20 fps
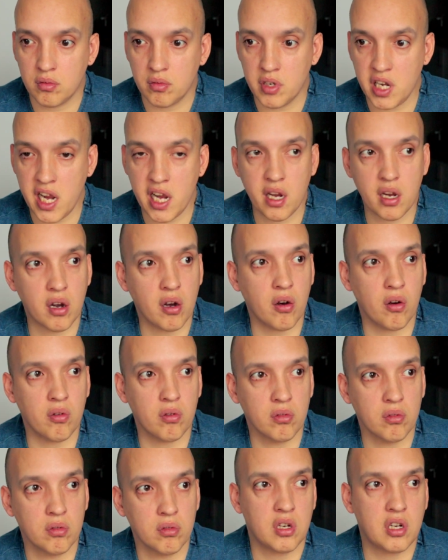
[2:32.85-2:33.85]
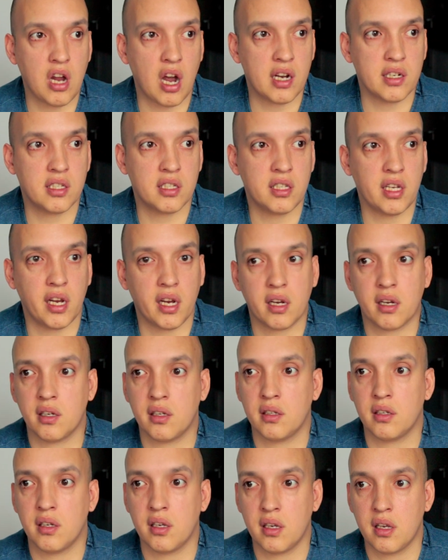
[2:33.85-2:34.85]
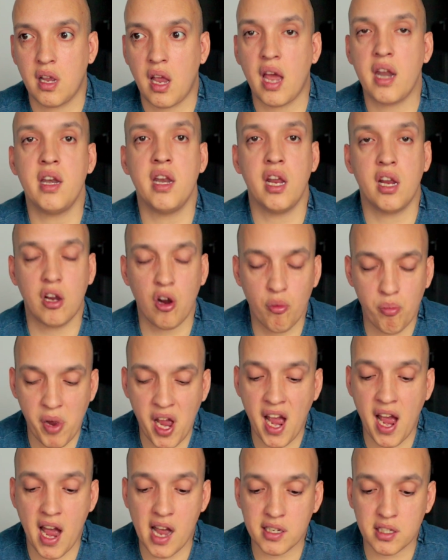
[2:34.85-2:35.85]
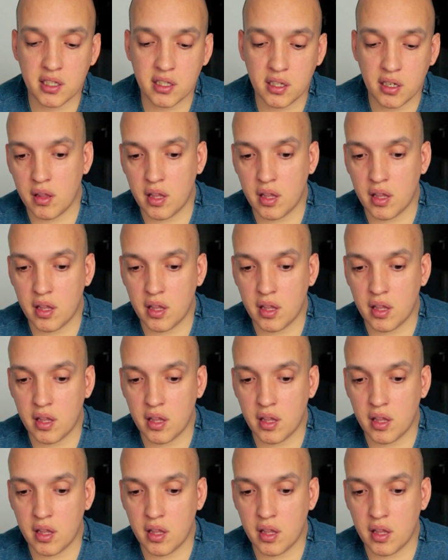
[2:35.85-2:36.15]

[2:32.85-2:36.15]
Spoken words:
Nico got sick and Nico passed.